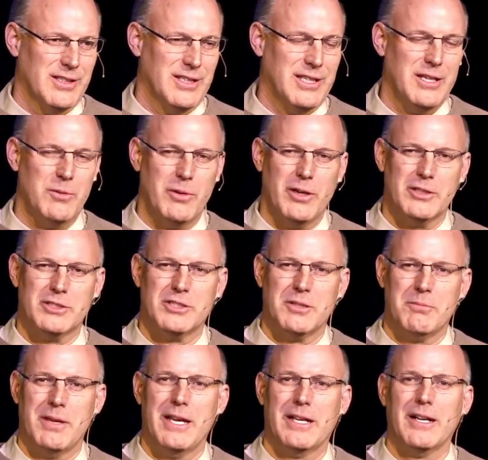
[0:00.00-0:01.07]
And he wants
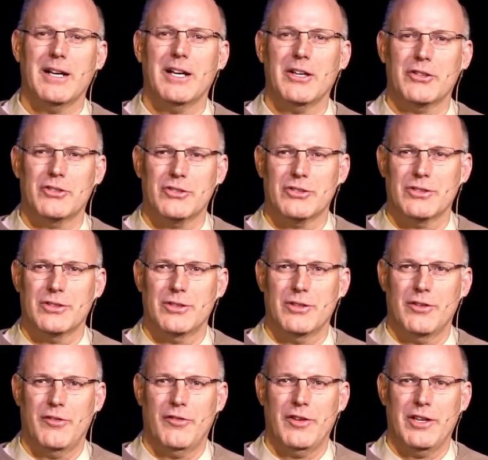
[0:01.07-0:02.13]
to make us
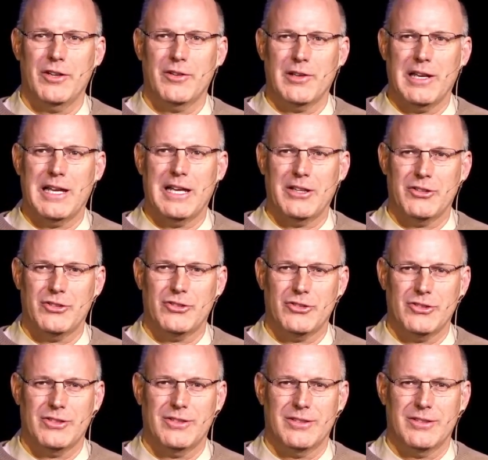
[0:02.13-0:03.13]
fear less.